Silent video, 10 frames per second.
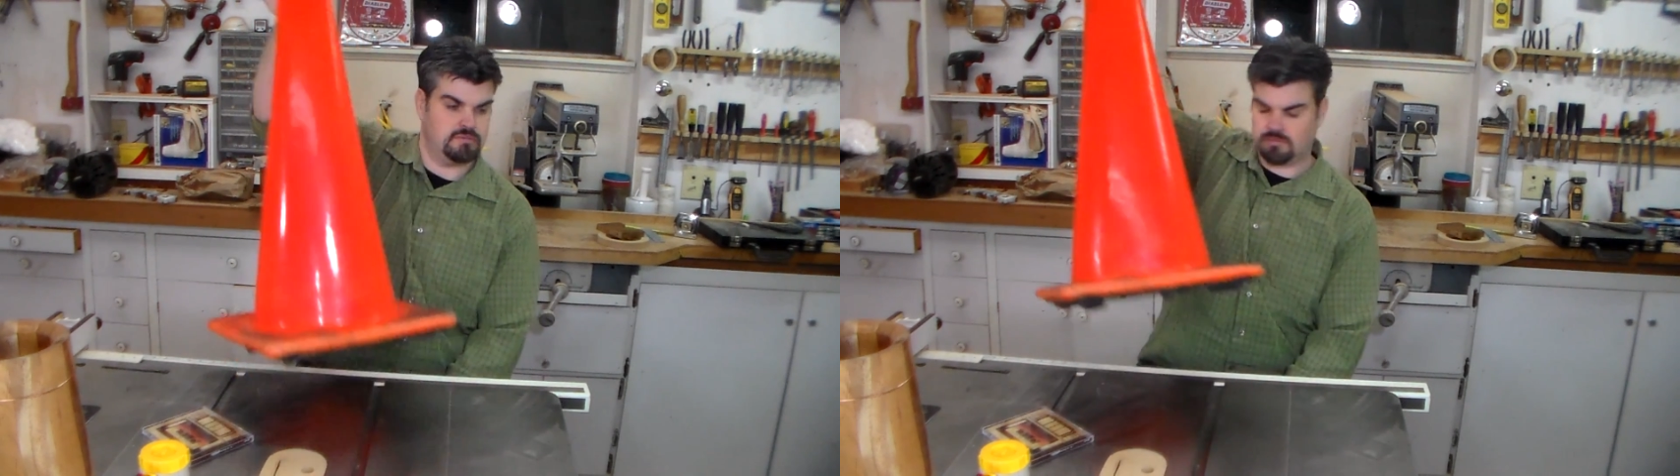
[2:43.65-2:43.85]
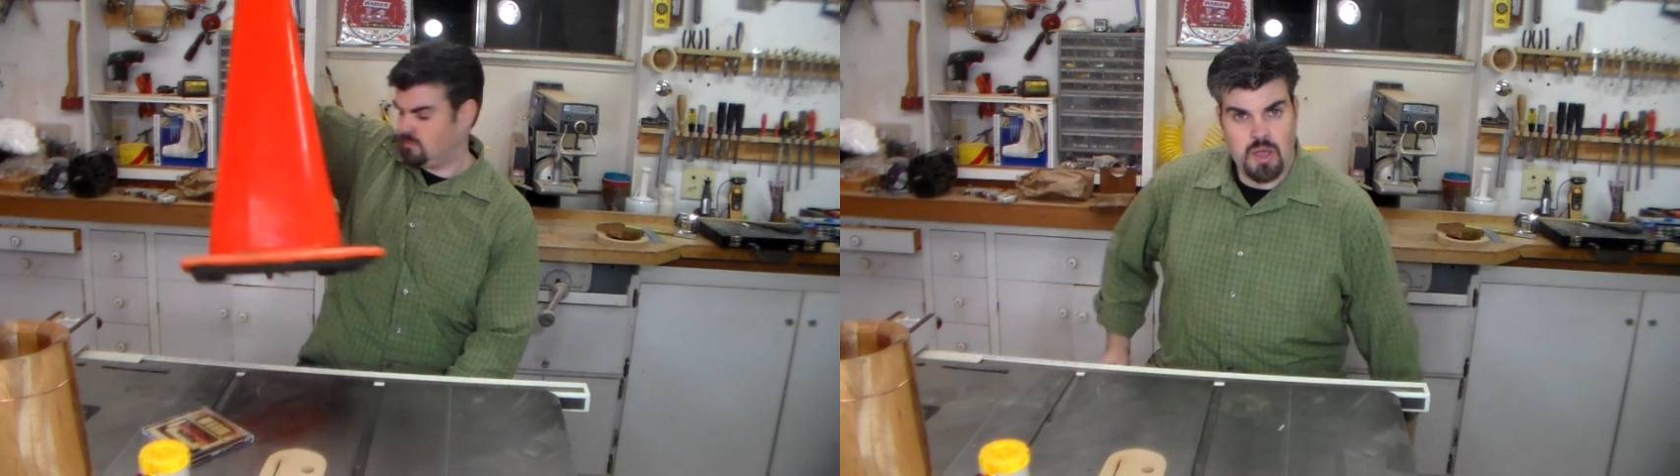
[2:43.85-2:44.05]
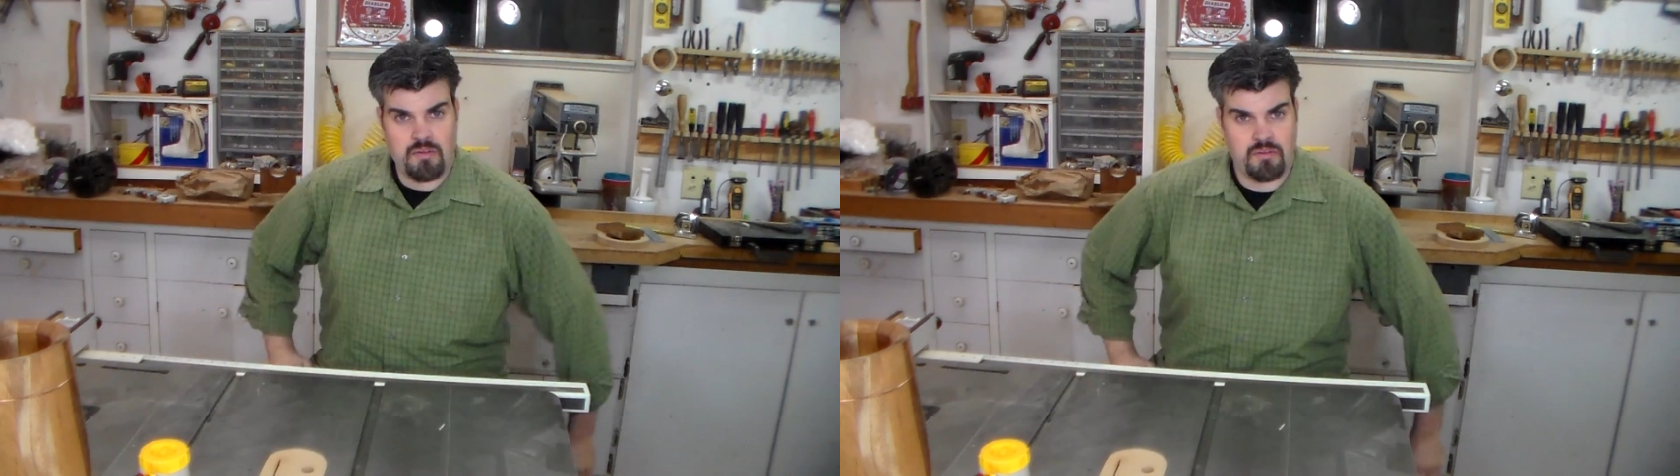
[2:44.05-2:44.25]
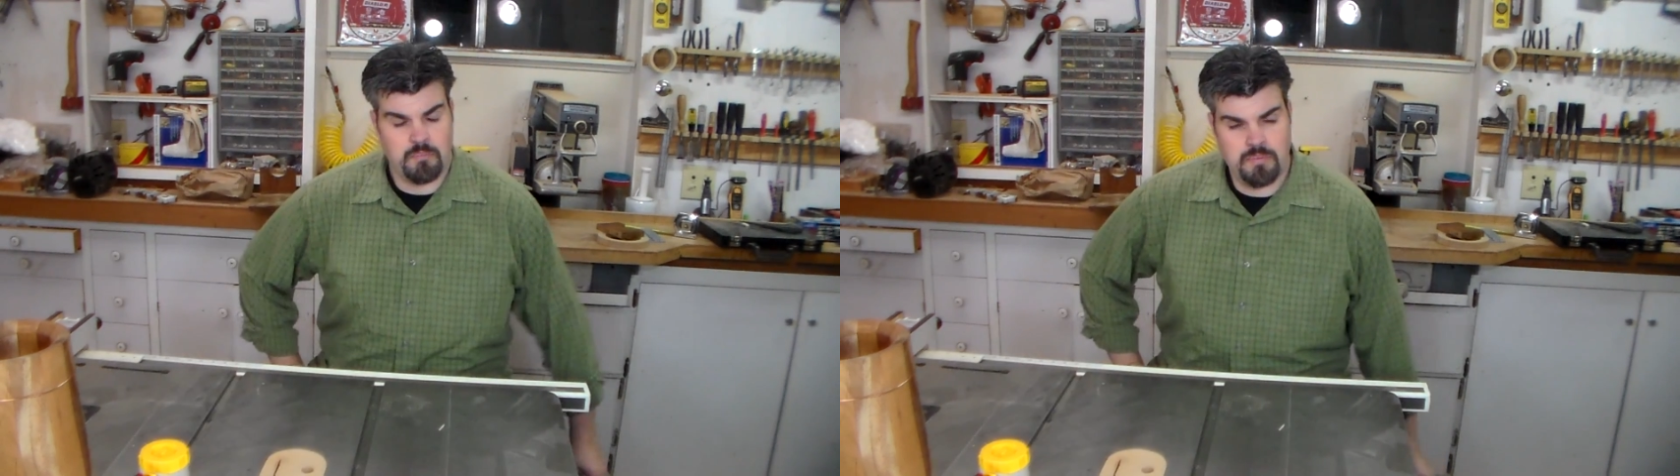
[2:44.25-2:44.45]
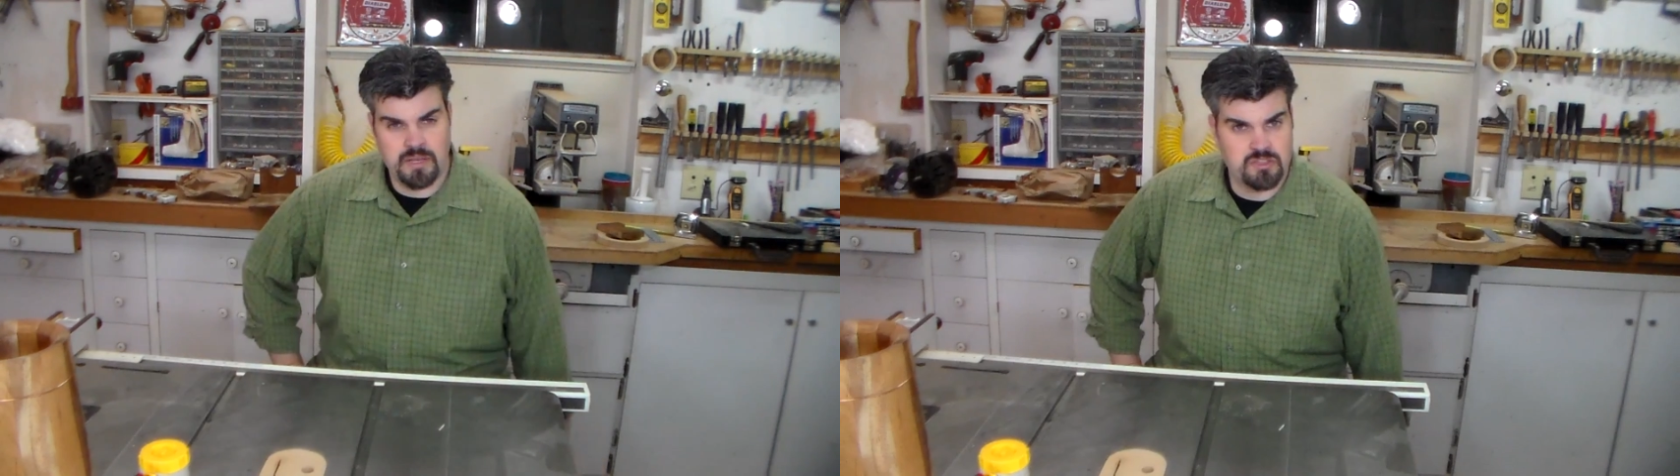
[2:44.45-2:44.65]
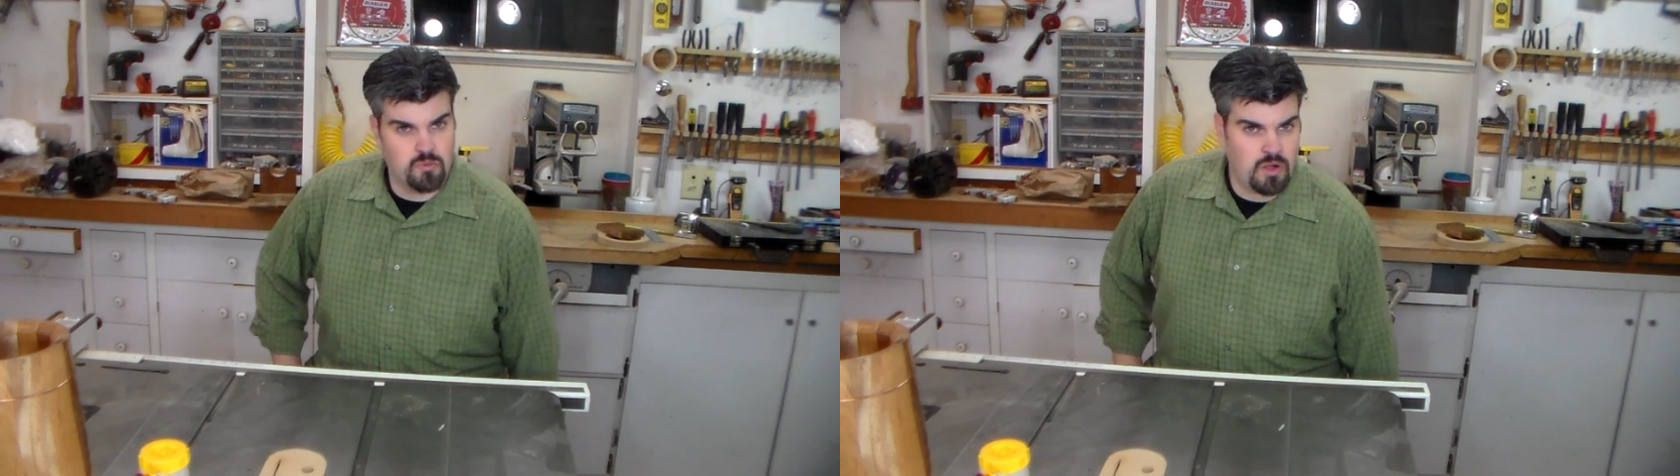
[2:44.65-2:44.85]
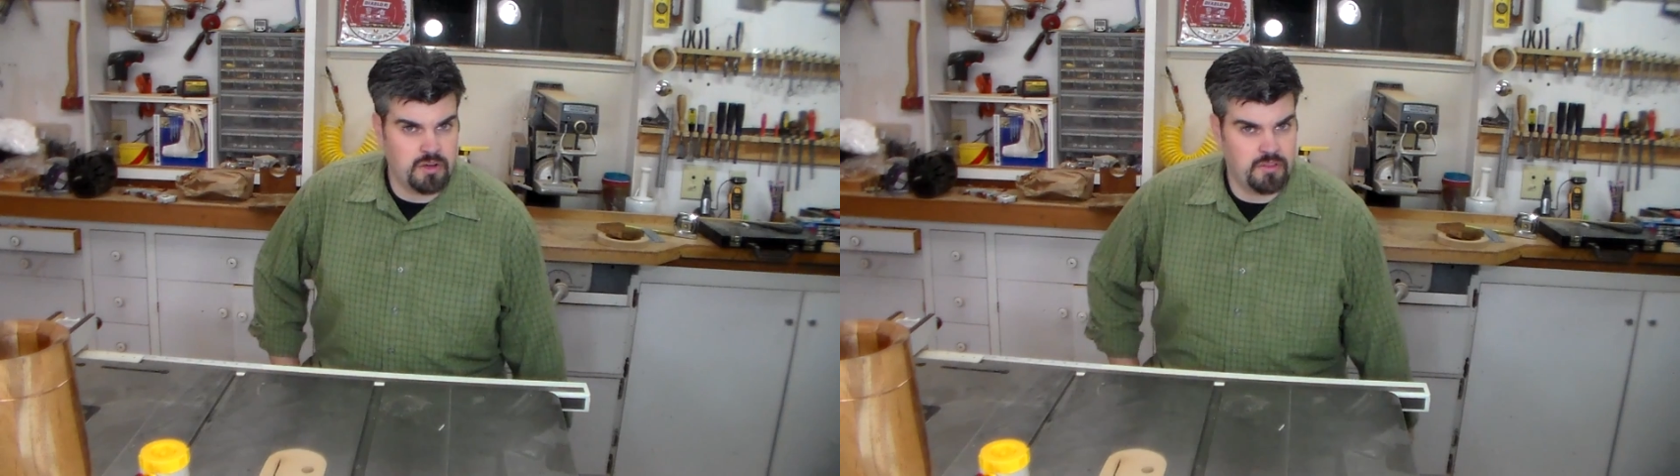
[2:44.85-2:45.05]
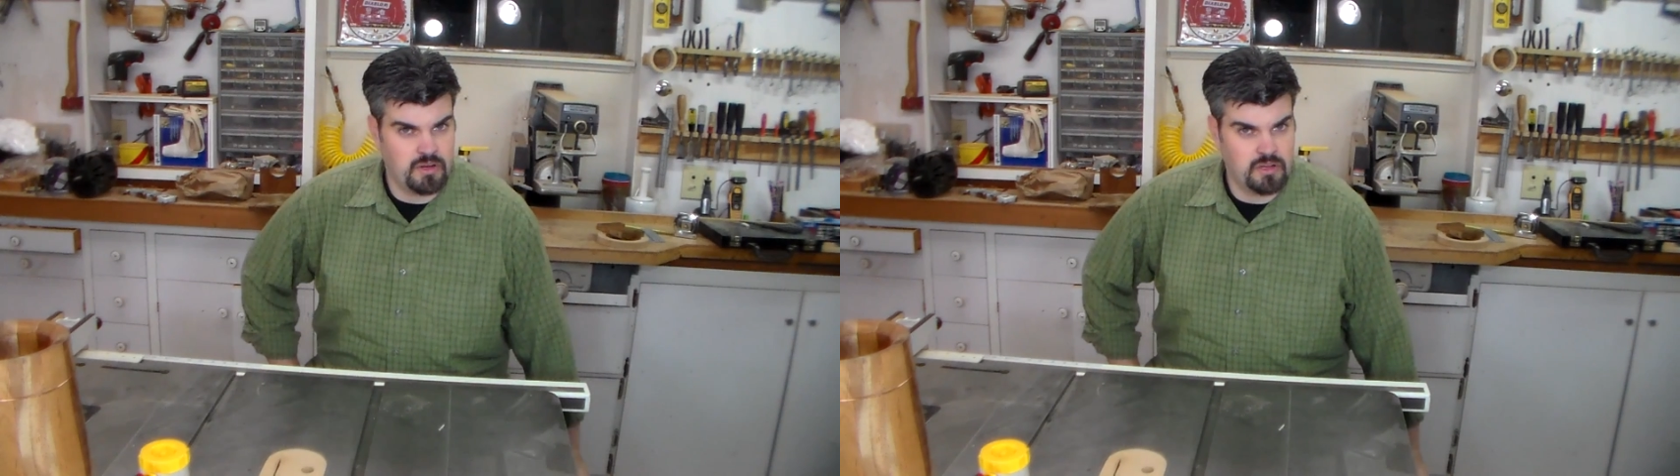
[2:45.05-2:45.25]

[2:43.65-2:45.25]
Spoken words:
Do you have a piece of walnut that